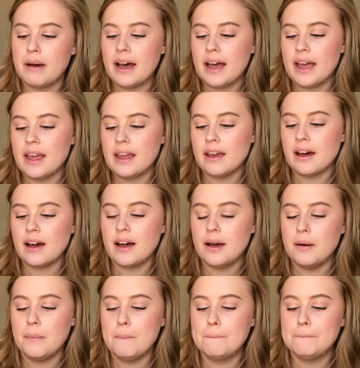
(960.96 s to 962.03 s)
my
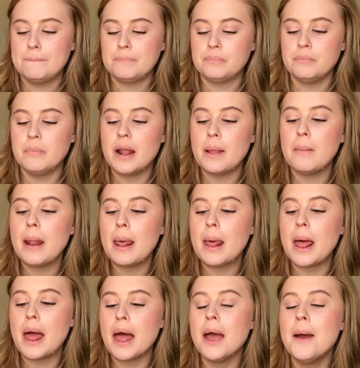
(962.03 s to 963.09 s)

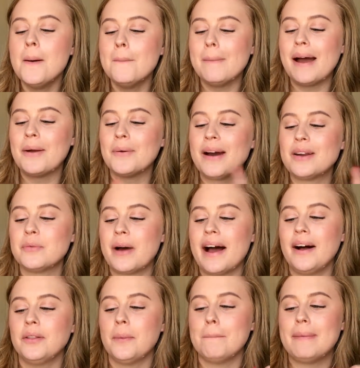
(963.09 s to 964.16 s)
my Wet n
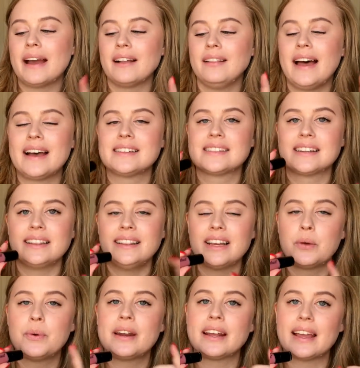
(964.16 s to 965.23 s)
Wild Mega Last
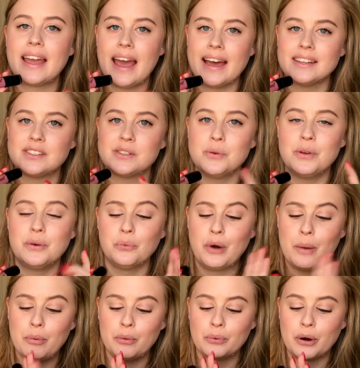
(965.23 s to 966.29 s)
Liquid Catsuit in
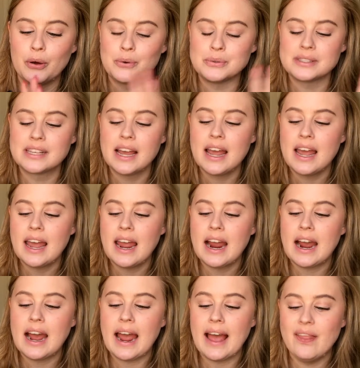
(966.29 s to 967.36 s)
Rebel Rose,
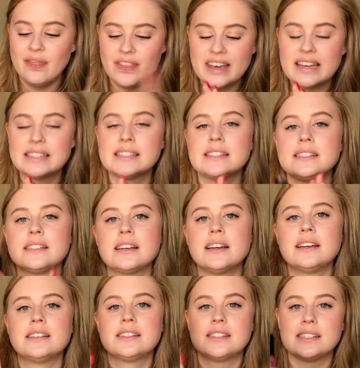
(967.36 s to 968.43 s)
and this
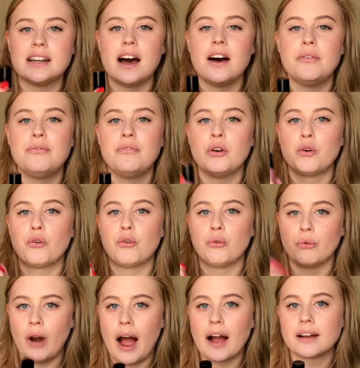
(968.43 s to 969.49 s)
stuff
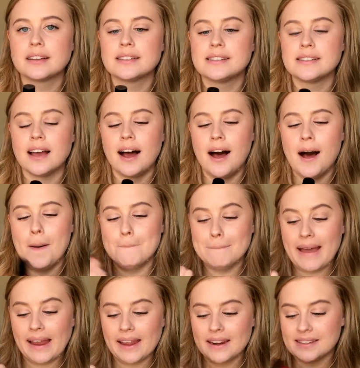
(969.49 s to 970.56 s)
rocks.
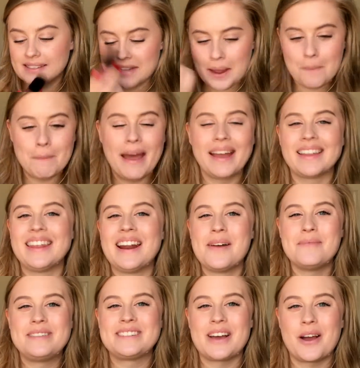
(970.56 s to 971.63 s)
Megan, same Megan that
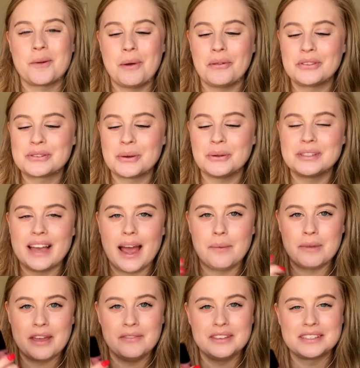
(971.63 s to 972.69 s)
I've been talking about this whole
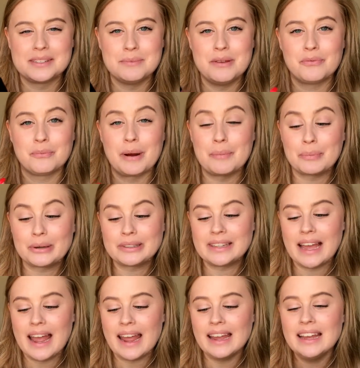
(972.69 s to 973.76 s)
time, gave this to me for my
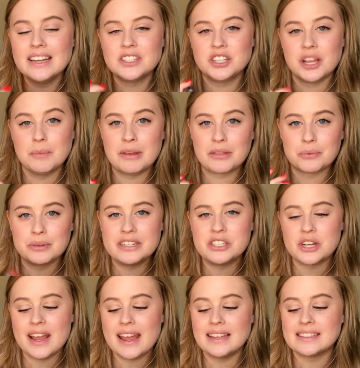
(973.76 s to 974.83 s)
birthday. She gave me 3
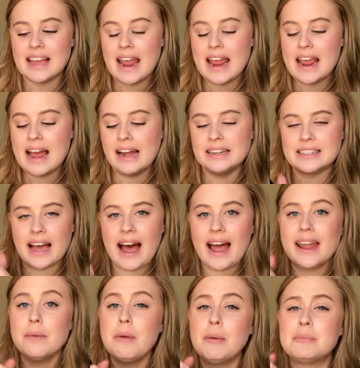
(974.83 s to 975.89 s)
shades and
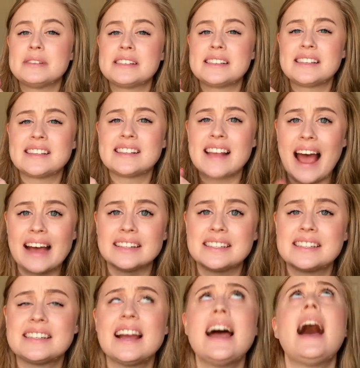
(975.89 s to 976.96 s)
I am
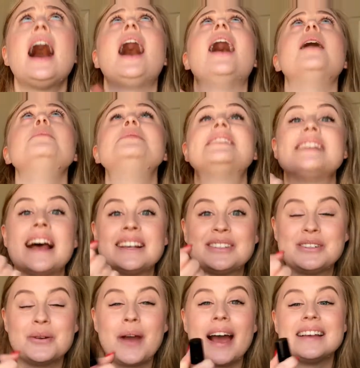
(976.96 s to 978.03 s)
obsessed.
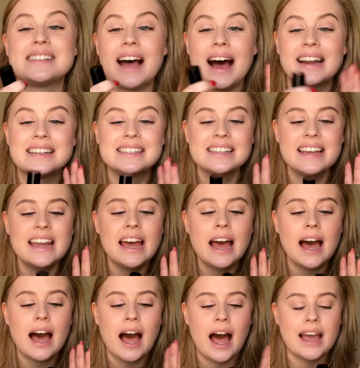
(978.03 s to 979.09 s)
Obsessed, you guys. Honestly,
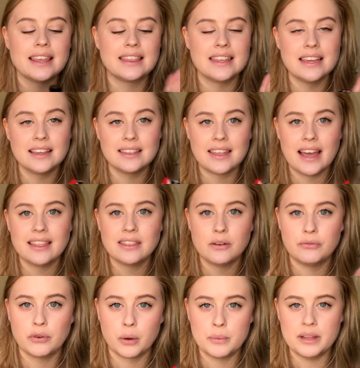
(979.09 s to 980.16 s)
I think that the
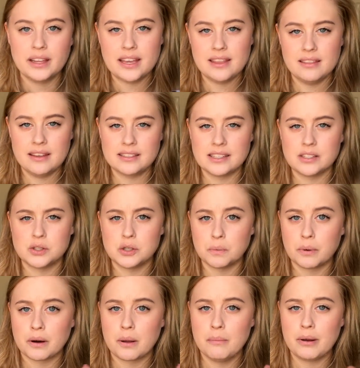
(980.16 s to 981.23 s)
formula in this is
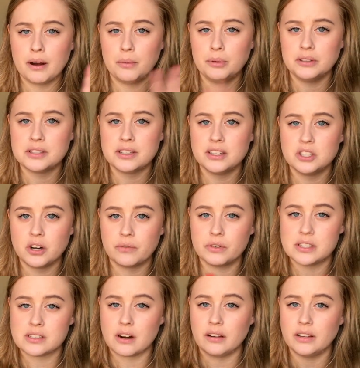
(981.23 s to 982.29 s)
super comparable to the
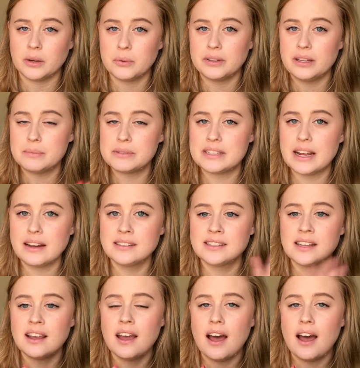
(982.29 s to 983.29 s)
Jeffree Star liquid lipsticks,